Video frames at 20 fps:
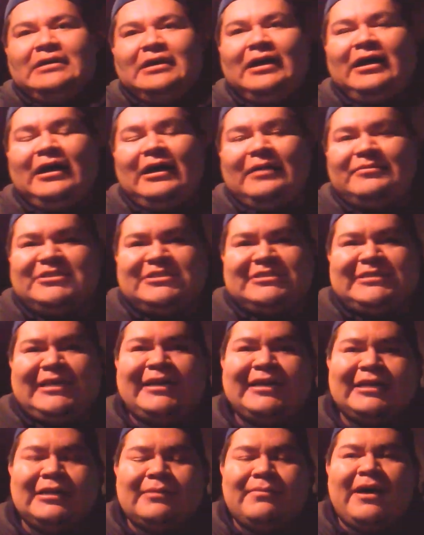Um, just
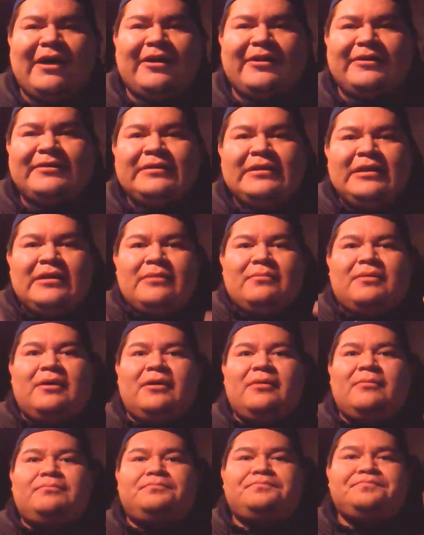thinking about it.
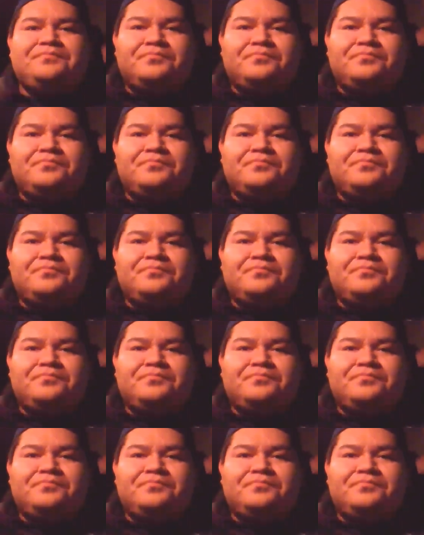But,